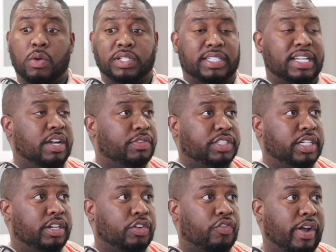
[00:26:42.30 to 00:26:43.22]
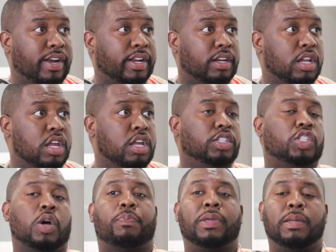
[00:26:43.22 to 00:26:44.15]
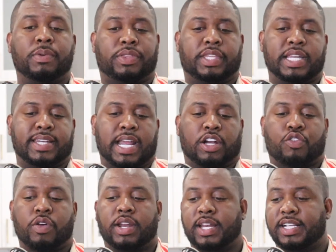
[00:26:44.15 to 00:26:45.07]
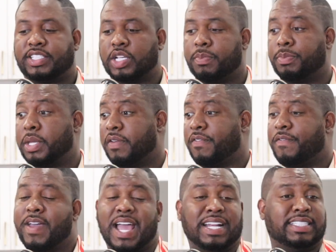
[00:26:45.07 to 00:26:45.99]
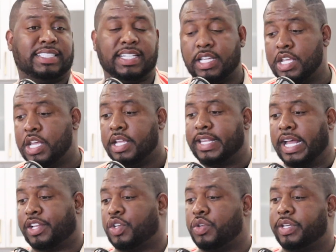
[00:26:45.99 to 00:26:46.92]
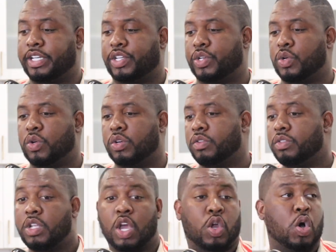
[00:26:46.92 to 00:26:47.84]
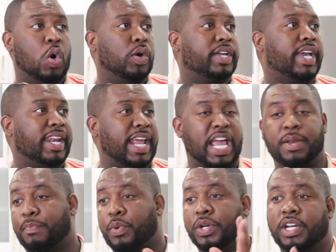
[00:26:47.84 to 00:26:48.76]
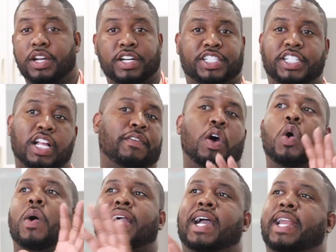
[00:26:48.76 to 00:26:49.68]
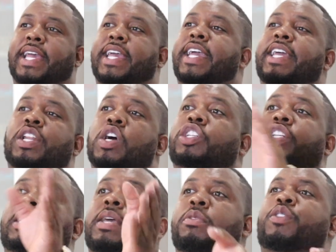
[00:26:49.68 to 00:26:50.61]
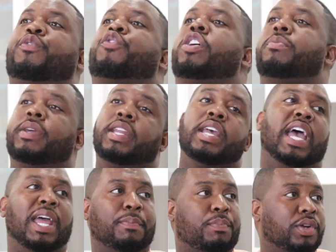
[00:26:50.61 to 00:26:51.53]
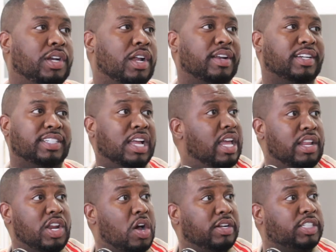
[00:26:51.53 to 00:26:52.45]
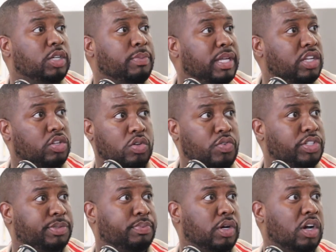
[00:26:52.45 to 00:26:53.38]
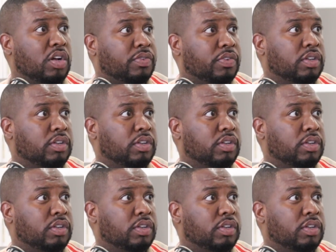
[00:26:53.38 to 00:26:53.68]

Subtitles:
I was leveraging the credit. So people think that credit is something fancy that you need to go get and put it on the shelf. Oh, I got an 800. Let me frame it and put it on the shelf. No, it's to be used, bro.